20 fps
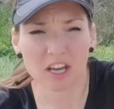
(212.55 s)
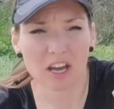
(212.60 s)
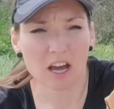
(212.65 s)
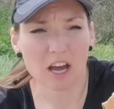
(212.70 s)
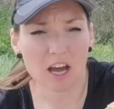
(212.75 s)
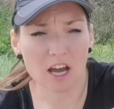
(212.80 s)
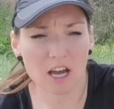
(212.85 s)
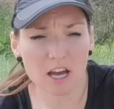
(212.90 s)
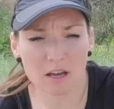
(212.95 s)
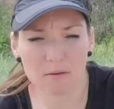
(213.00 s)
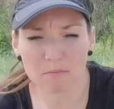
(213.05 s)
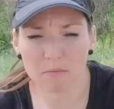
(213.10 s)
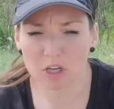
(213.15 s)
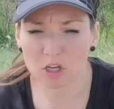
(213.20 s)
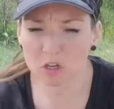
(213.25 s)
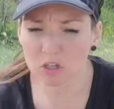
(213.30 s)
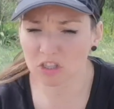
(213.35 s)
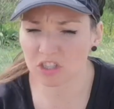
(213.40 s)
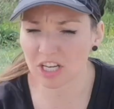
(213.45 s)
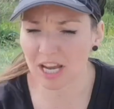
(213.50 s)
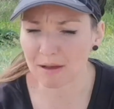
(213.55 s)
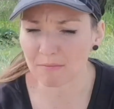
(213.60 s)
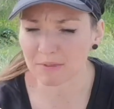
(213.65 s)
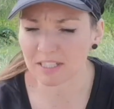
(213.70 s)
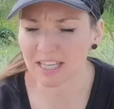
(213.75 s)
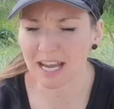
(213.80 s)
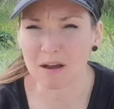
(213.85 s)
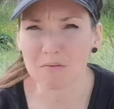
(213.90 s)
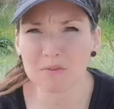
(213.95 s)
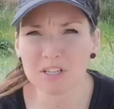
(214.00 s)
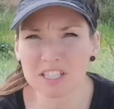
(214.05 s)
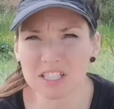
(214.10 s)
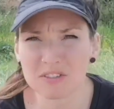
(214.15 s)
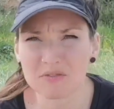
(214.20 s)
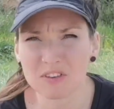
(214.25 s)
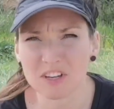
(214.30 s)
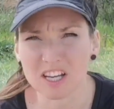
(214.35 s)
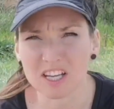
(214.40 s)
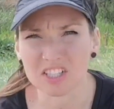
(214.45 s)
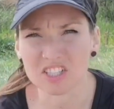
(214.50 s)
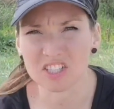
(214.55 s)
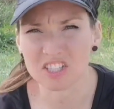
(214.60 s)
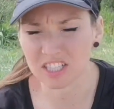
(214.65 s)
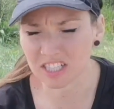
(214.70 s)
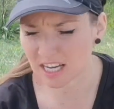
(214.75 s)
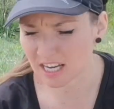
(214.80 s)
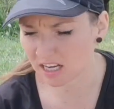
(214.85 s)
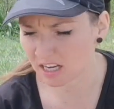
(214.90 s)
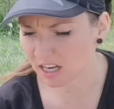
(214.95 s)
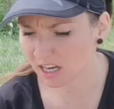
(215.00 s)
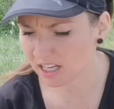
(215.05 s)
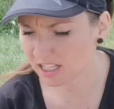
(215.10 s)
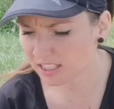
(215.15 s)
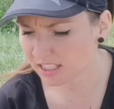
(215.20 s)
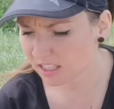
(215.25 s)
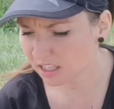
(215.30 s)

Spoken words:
I've got jam sandwiches for lunch today, guys.